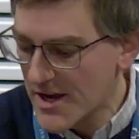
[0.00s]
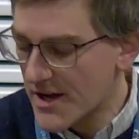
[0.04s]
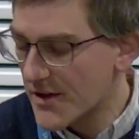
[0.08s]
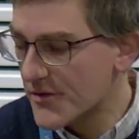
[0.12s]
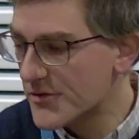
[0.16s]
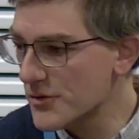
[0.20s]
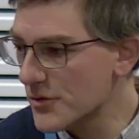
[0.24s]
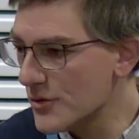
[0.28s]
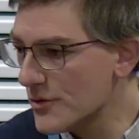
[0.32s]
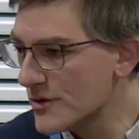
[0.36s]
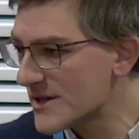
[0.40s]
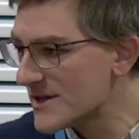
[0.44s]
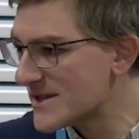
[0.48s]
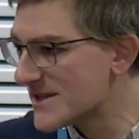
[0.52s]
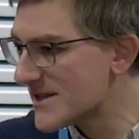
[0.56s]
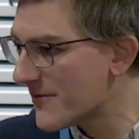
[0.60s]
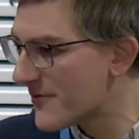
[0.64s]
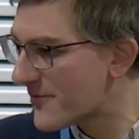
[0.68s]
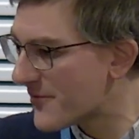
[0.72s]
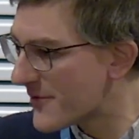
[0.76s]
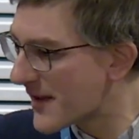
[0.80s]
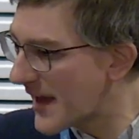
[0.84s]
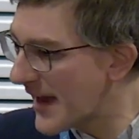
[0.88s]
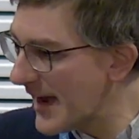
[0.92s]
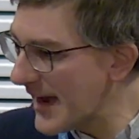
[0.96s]
Daughters
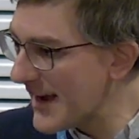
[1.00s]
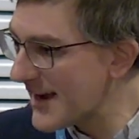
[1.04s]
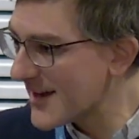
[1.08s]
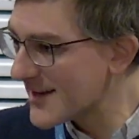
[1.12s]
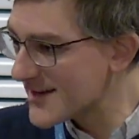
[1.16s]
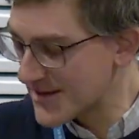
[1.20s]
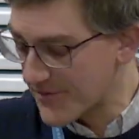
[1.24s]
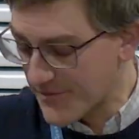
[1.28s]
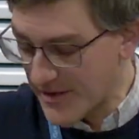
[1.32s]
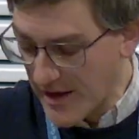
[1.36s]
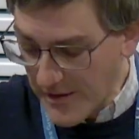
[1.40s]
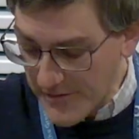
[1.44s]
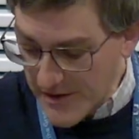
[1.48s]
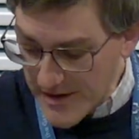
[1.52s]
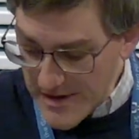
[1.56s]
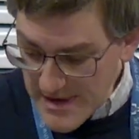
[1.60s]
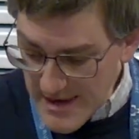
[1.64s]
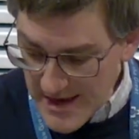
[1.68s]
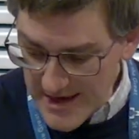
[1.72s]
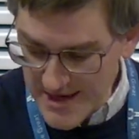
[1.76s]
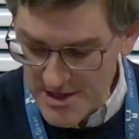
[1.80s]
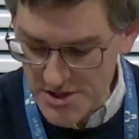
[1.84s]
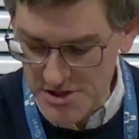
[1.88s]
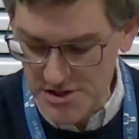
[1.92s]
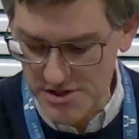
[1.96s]
of kings of the other
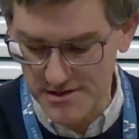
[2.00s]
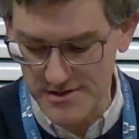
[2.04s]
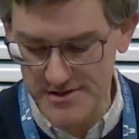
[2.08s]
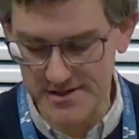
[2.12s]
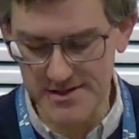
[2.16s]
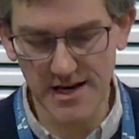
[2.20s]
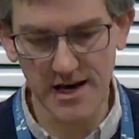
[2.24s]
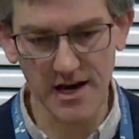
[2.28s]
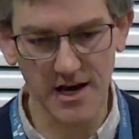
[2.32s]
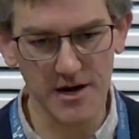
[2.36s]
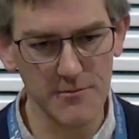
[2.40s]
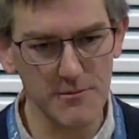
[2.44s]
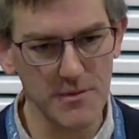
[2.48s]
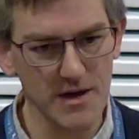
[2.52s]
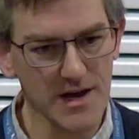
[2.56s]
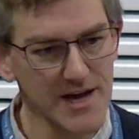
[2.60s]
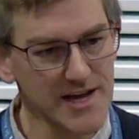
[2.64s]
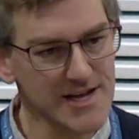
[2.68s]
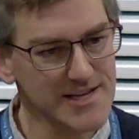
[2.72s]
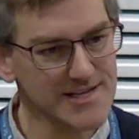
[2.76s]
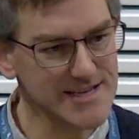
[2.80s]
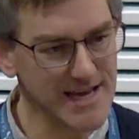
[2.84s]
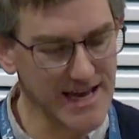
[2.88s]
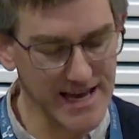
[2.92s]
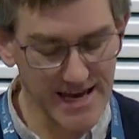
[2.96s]
nations come
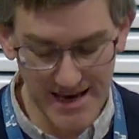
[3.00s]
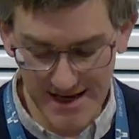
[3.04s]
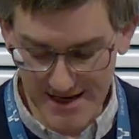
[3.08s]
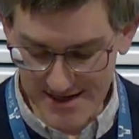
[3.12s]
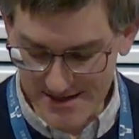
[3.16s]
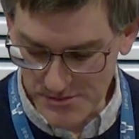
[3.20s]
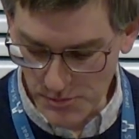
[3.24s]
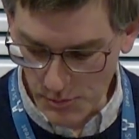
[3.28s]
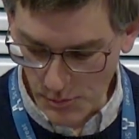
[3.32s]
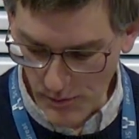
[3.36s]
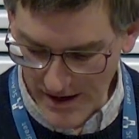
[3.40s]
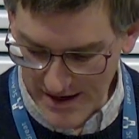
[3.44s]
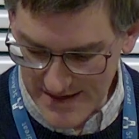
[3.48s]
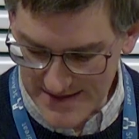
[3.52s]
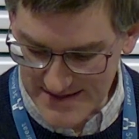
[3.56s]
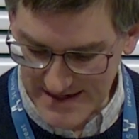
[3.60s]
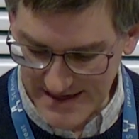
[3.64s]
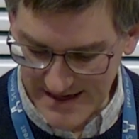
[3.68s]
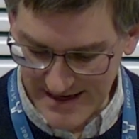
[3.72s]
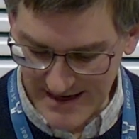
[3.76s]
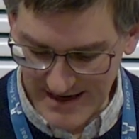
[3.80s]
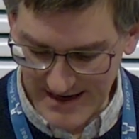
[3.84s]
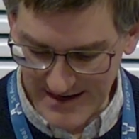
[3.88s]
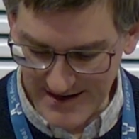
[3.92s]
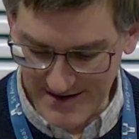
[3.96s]
to his
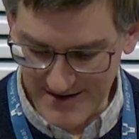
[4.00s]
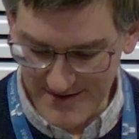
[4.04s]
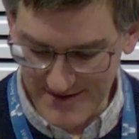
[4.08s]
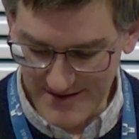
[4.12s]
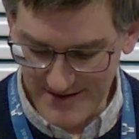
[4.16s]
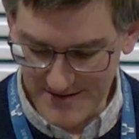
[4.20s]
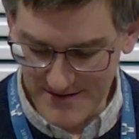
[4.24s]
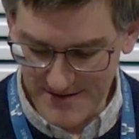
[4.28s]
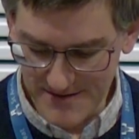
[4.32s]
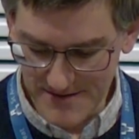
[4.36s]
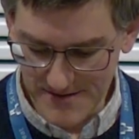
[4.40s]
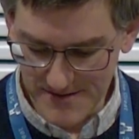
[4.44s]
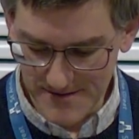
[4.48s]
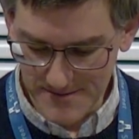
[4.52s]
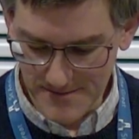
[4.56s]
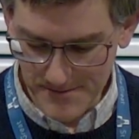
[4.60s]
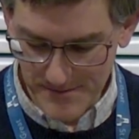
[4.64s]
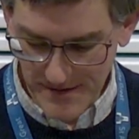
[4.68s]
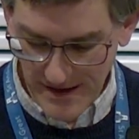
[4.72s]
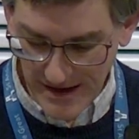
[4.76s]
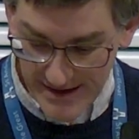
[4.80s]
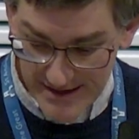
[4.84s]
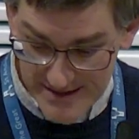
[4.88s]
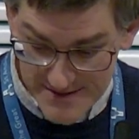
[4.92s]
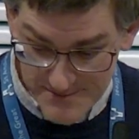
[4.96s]
wedding.
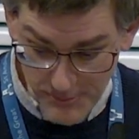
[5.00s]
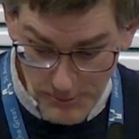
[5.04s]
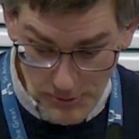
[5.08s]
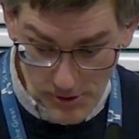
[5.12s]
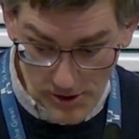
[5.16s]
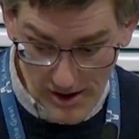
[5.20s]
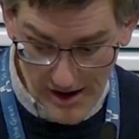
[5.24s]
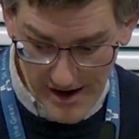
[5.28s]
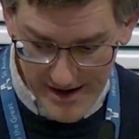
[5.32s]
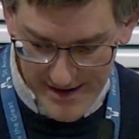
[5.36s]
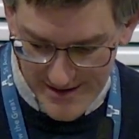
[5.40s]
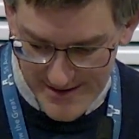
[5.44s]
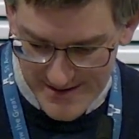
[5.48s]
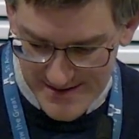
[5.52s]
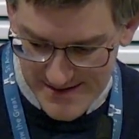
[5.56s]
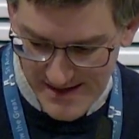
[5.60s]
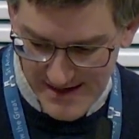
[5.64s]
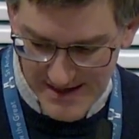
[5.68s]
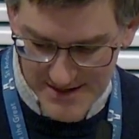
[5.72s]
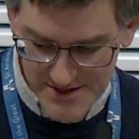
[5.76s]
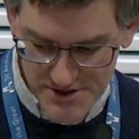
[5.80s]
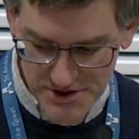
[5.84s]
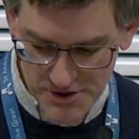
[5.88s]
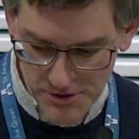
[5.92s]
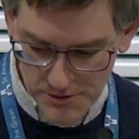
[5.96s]
And his bride is
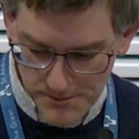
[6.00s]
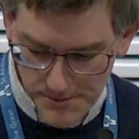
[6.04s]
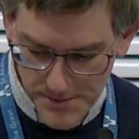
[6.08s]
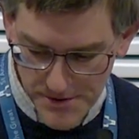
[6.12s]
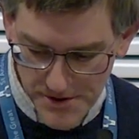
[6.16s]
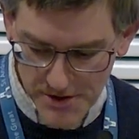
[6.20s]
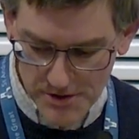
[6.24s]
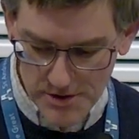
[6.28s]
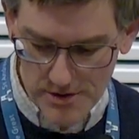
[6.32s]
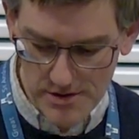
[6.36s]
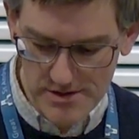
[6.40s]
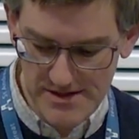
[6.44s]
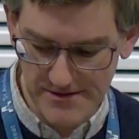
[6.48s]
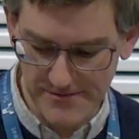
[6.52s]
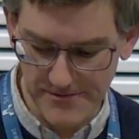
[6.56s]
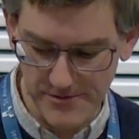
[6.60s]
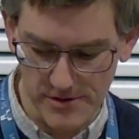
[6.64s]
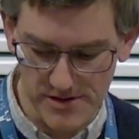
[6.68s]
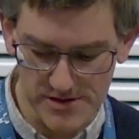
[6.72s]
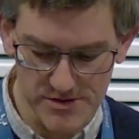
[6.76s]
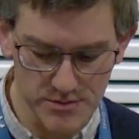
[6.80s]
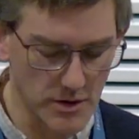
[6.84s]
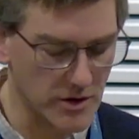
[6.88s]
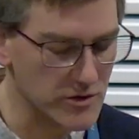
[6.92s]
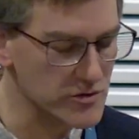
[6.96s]
there too, beautiful
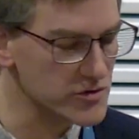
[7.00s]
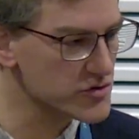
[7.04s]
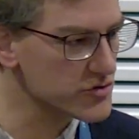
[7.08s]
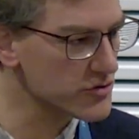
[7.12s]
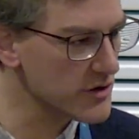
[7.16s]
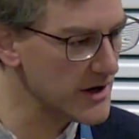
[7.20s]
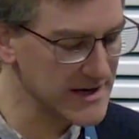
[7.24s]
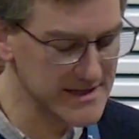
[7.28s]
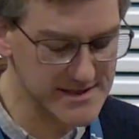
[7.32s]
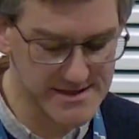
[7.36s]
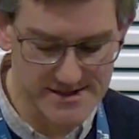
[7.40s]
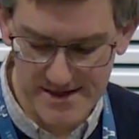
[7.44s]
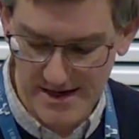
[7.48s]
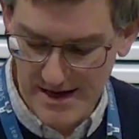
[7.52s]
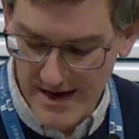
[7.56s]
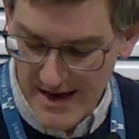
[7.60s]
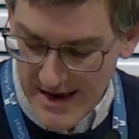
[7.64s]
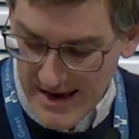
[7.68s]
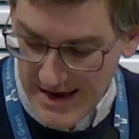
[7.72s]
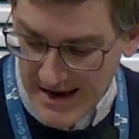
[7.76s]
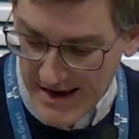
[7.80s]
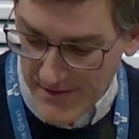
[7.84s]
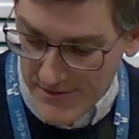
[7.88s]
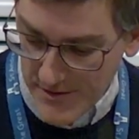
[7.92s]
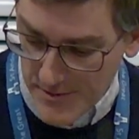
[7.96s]
as well, dressed
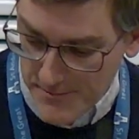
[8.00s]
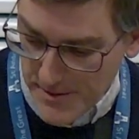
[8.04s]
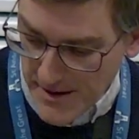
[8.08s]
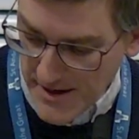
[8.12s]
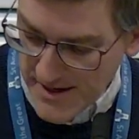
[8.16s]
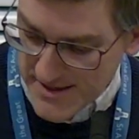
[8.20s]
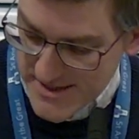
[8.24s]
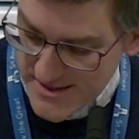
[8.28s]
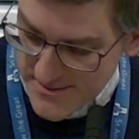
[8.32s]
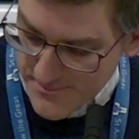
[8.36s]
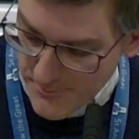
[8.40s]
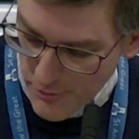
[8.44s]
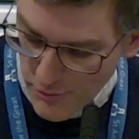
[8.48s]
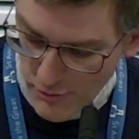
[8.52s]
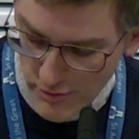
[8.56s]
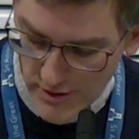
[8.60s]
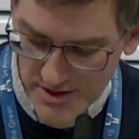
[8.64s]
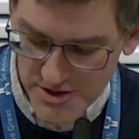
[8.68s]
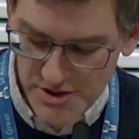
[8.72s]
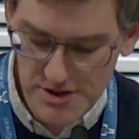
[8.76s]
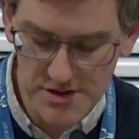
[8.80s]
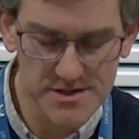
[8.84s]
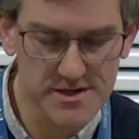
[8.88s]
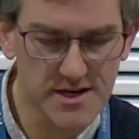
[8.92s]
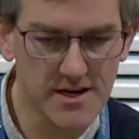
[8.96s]
in the best
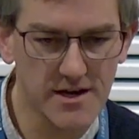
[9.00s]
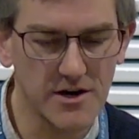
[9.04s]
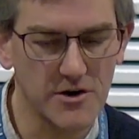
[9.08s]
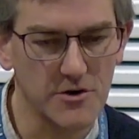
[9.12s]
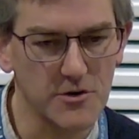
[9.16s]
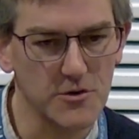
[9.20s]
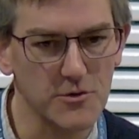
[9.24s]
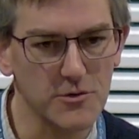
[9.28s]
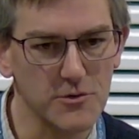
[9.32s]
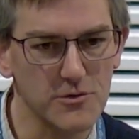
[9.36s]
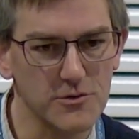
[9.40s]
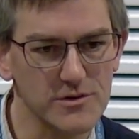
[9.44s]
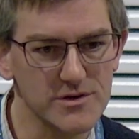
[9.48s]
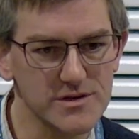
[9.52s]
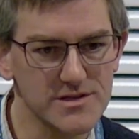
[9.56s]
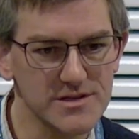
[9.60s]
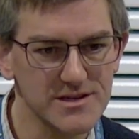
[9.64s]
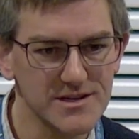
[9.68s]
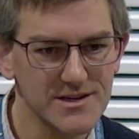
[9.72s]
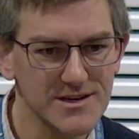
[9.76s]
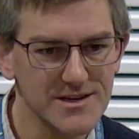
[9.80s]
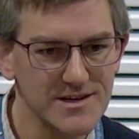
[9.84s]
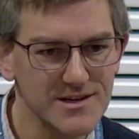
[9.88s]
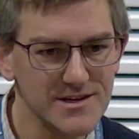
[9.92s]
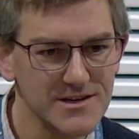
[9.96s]
precious gold
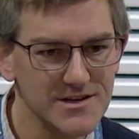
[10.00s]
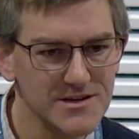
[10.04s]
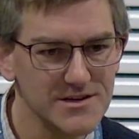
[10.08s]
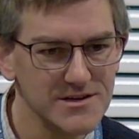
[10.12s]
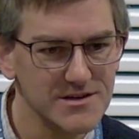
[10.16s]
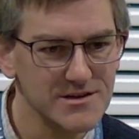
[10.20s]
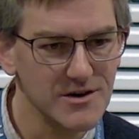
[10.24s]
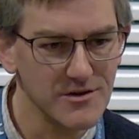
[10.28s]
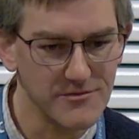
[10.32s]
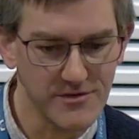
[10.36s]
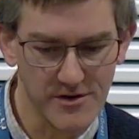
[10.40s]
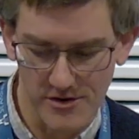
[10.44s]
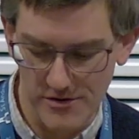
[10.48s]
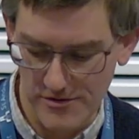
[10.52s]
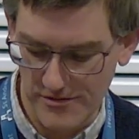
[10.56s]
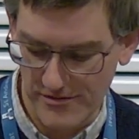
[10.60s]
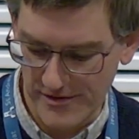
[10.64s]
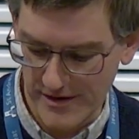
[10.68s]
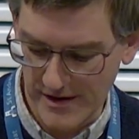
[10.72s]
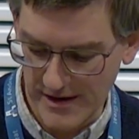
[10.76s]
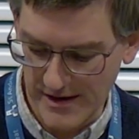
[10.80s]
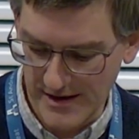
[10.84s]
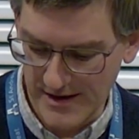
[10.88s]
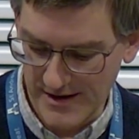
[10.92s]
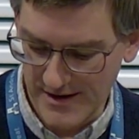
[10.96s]
of
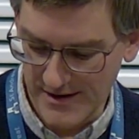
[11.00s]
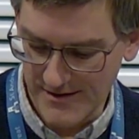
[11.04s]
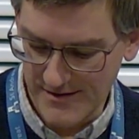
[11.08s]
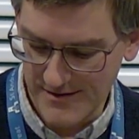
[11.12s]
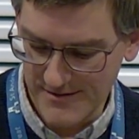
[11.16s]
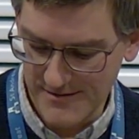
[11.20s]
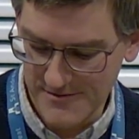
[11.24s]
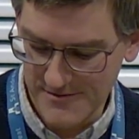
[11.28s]
Ophir.